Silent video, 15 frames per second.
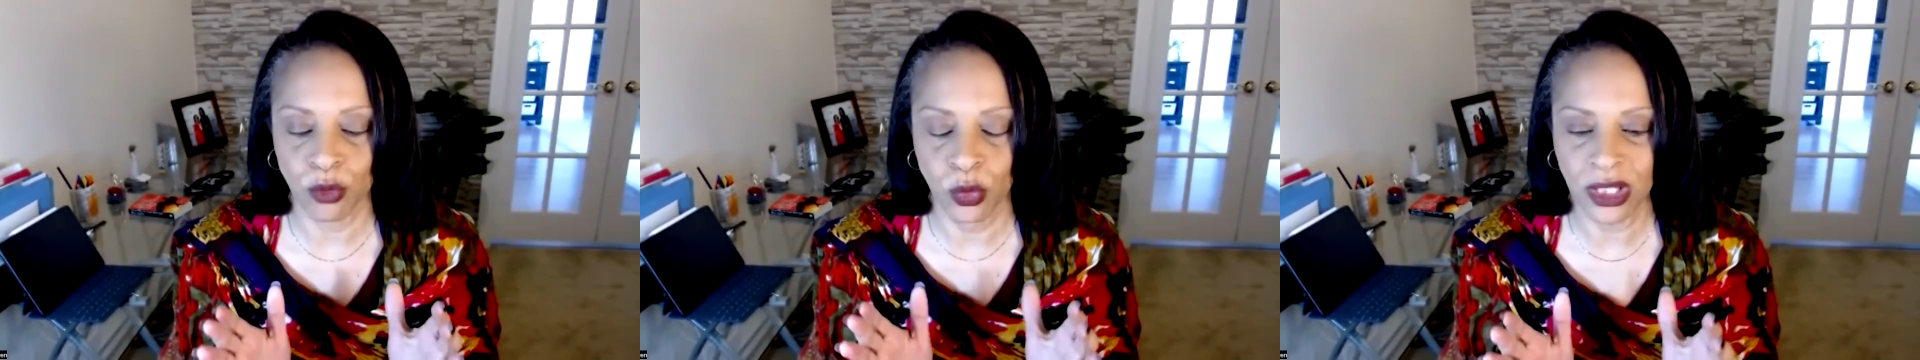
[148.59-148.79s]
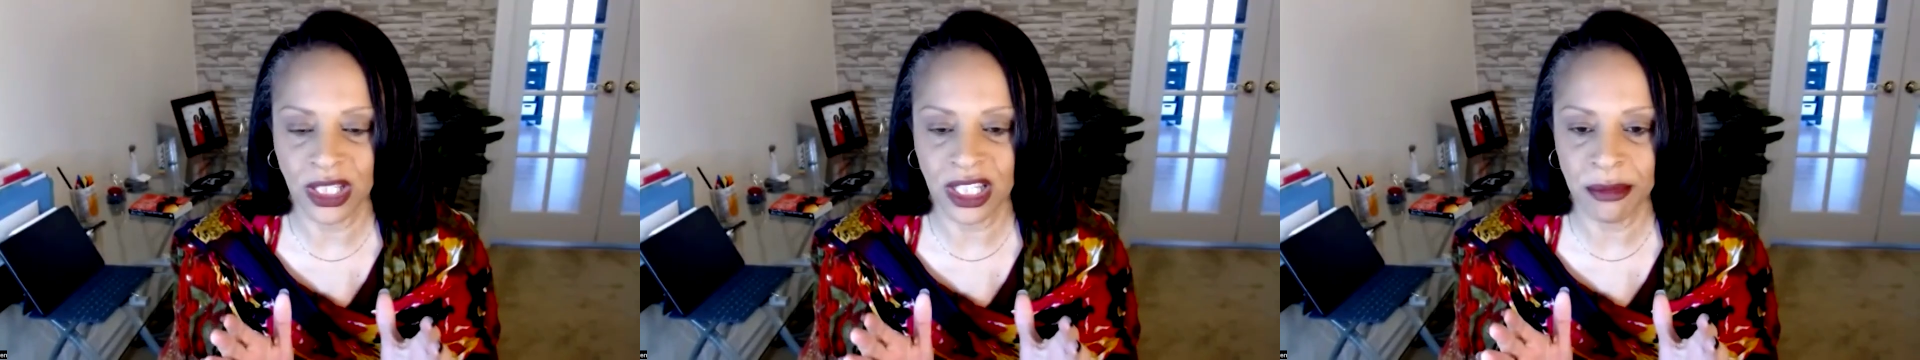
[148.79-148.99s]

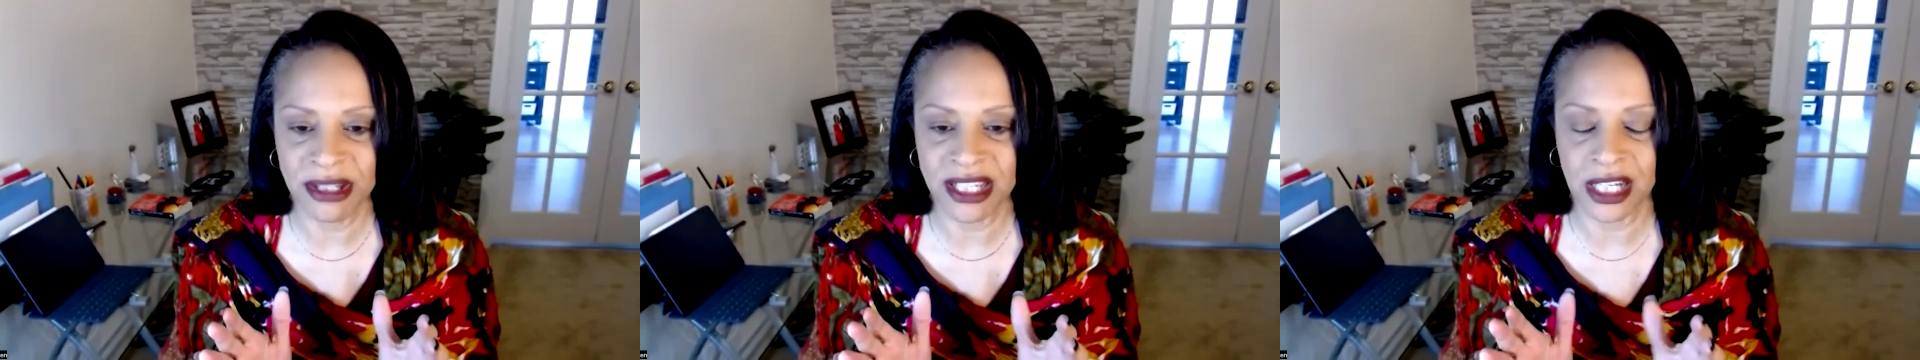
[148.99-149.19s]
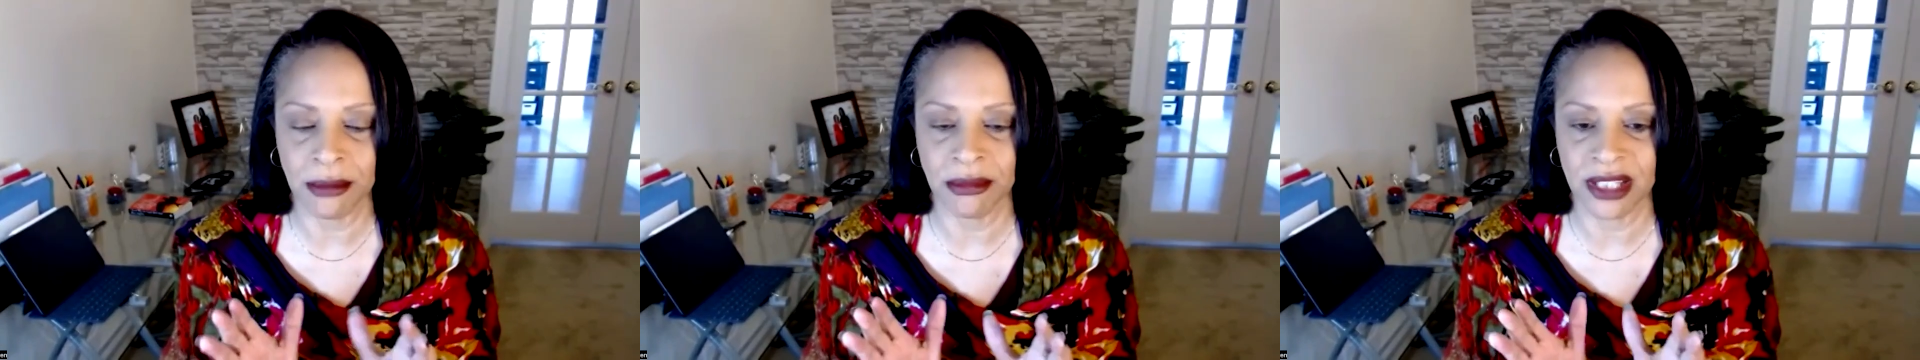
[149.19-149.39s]
really
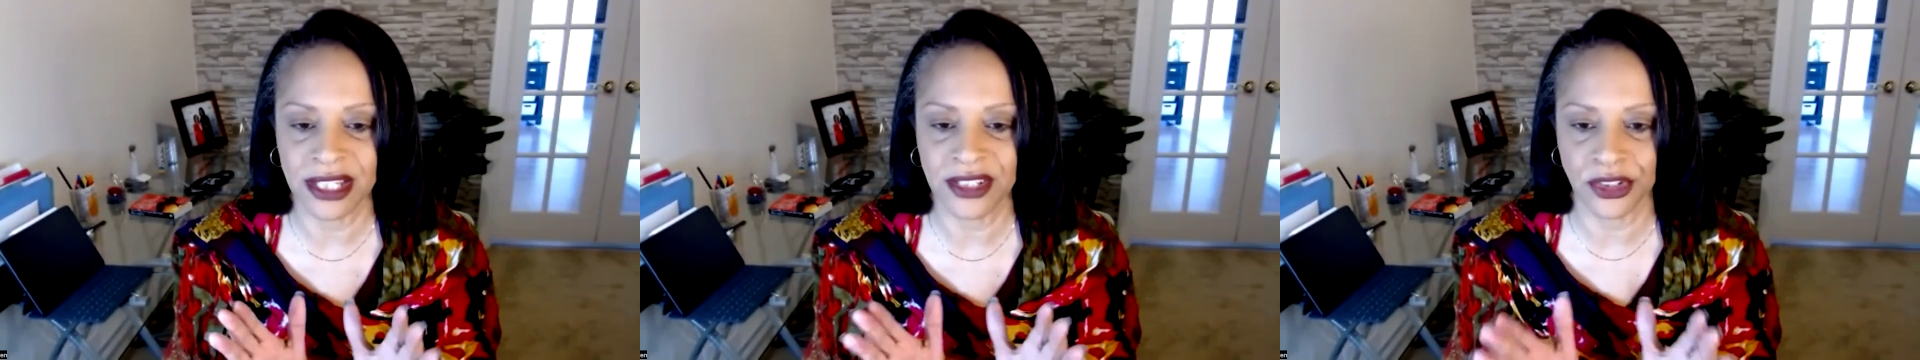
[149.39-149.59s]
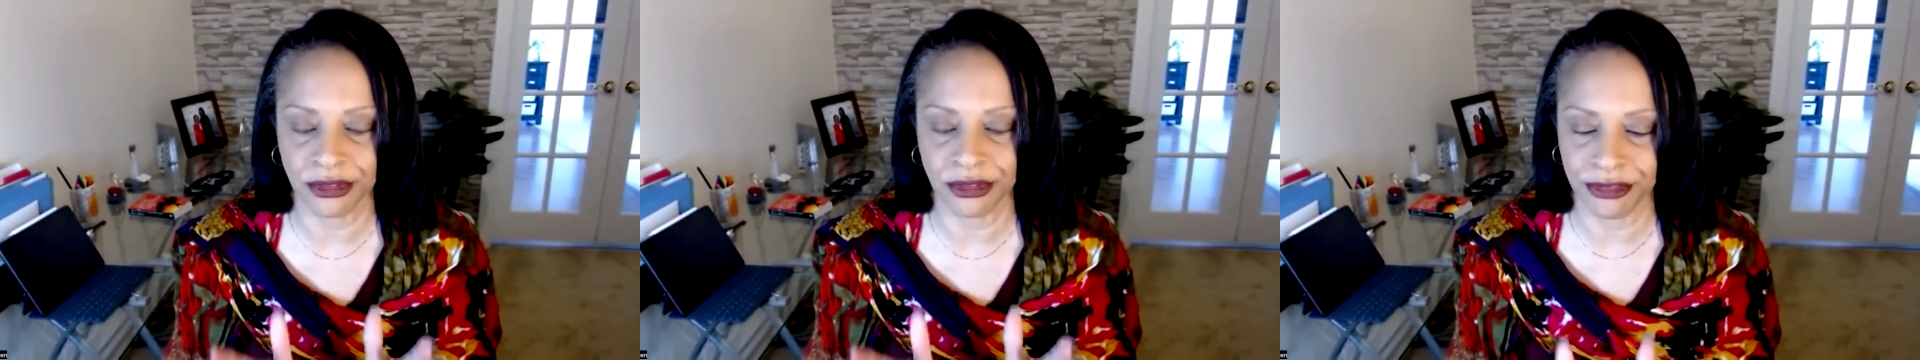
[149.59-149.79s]
become
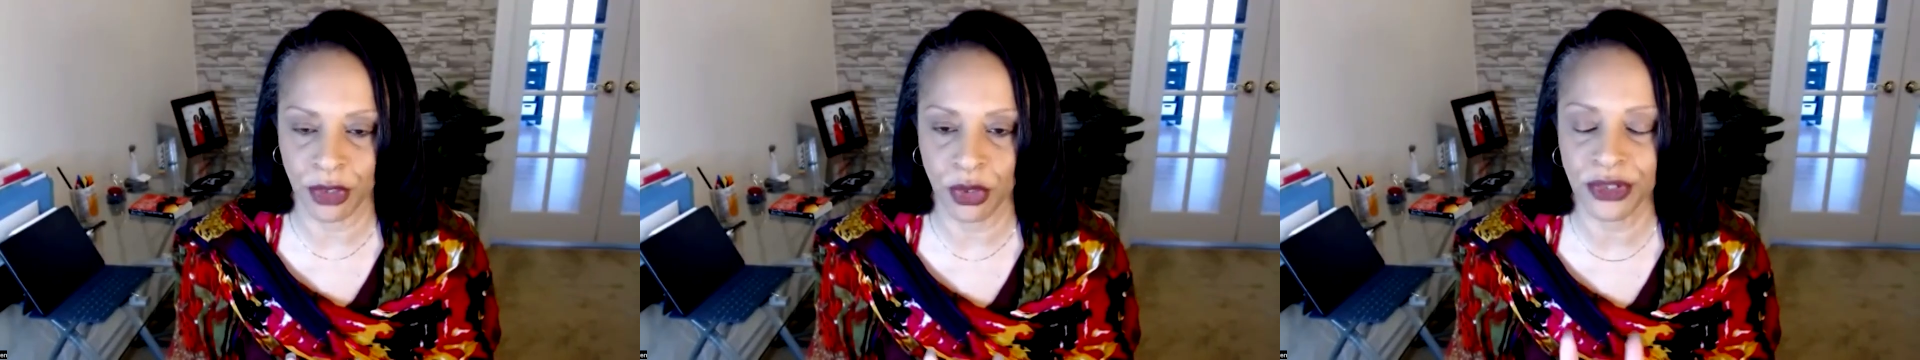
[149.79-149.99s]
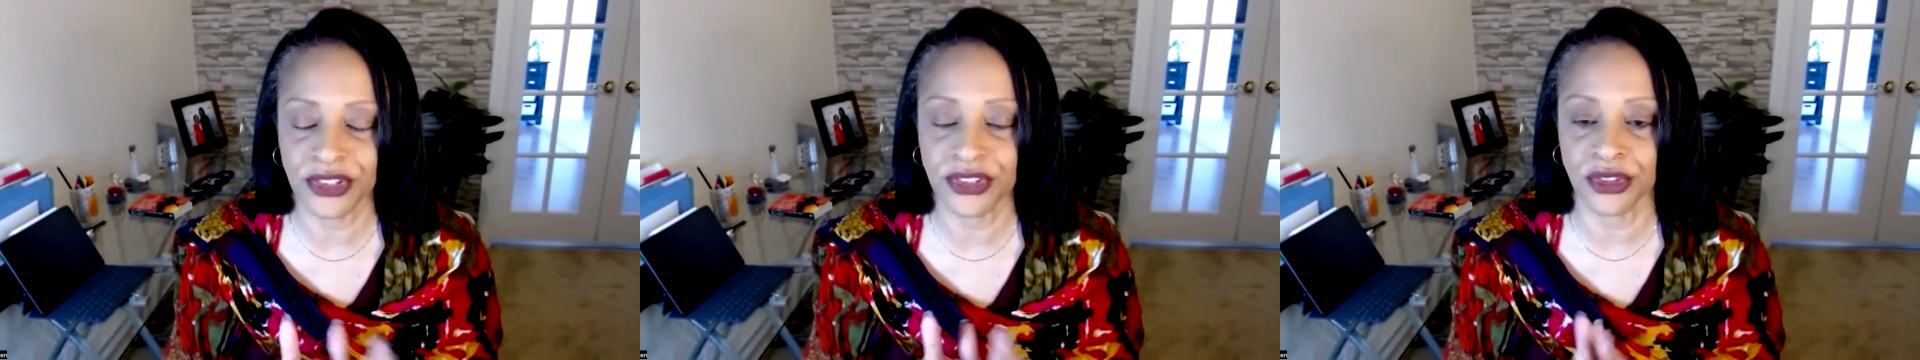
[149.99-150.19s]
laser
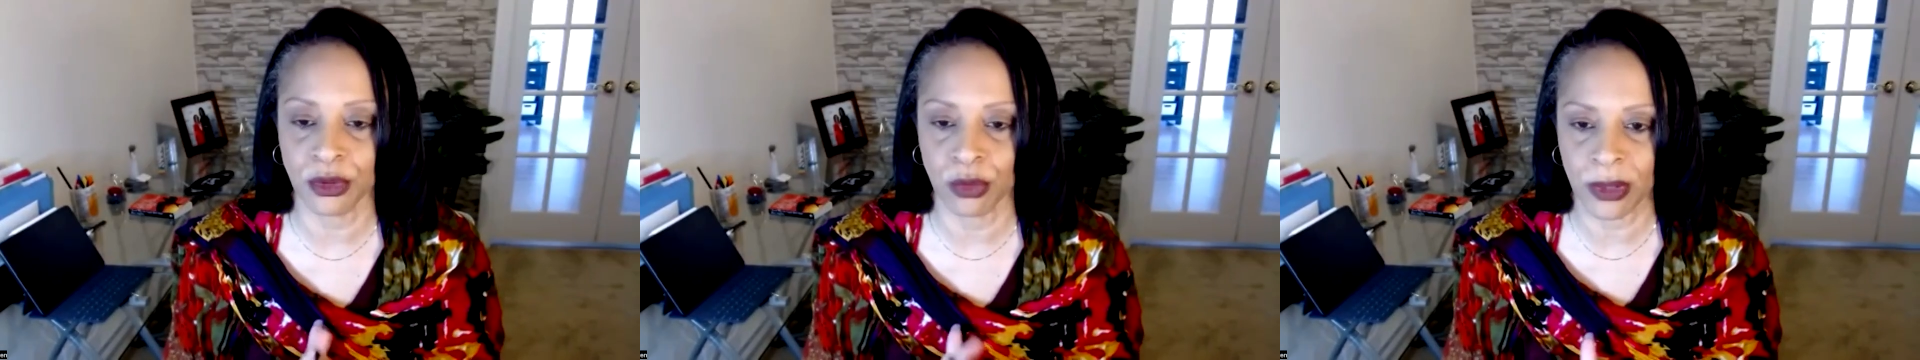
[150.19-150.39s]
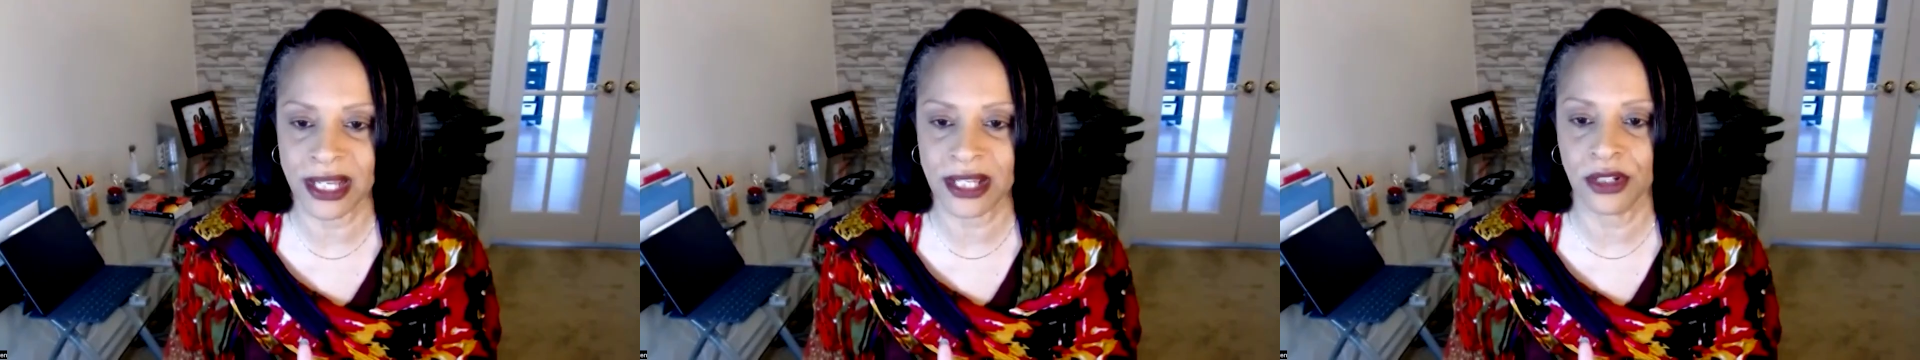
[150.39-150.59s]
focused
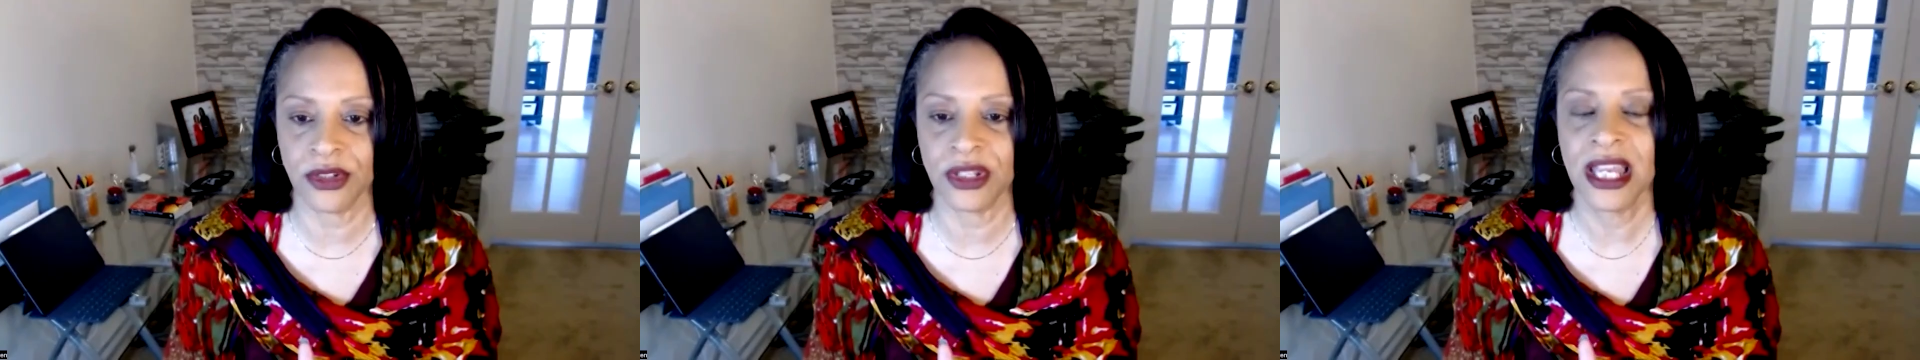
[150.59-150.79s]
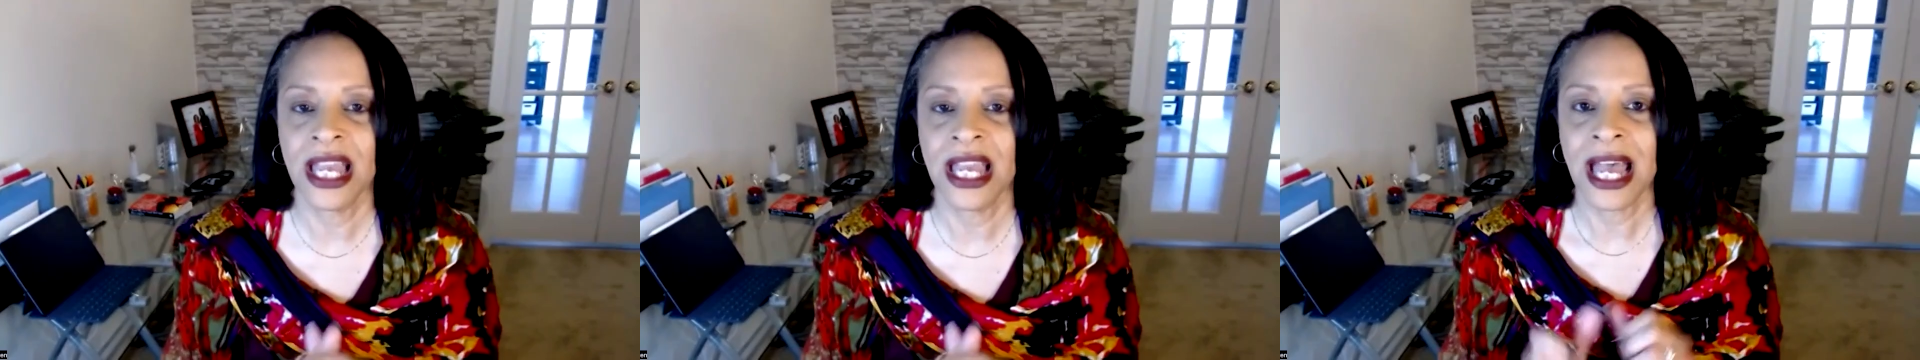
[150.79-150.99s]

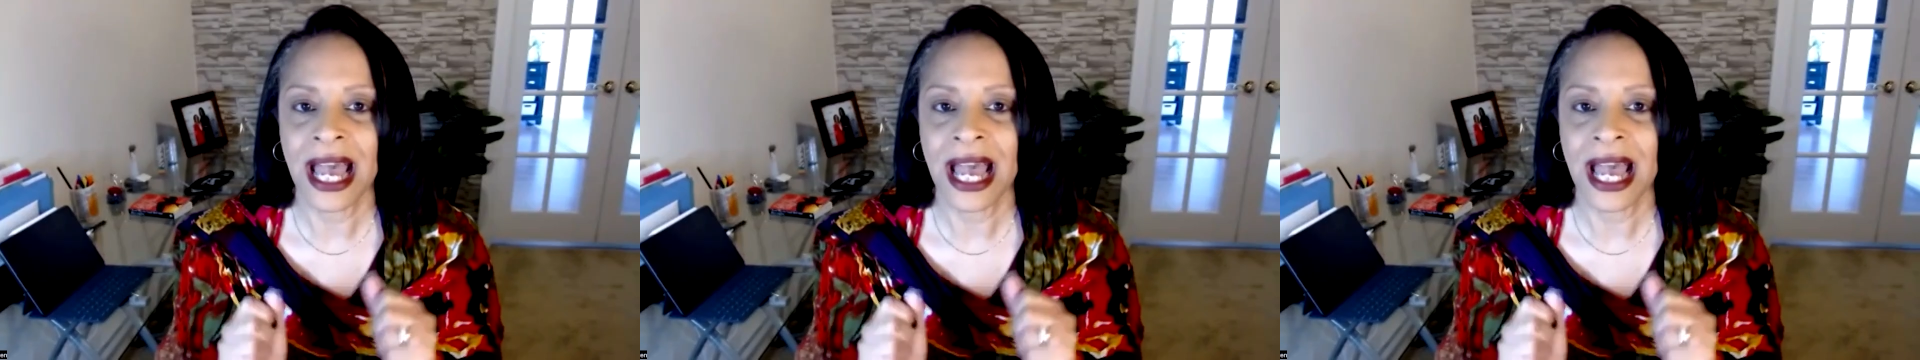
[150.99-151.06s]
around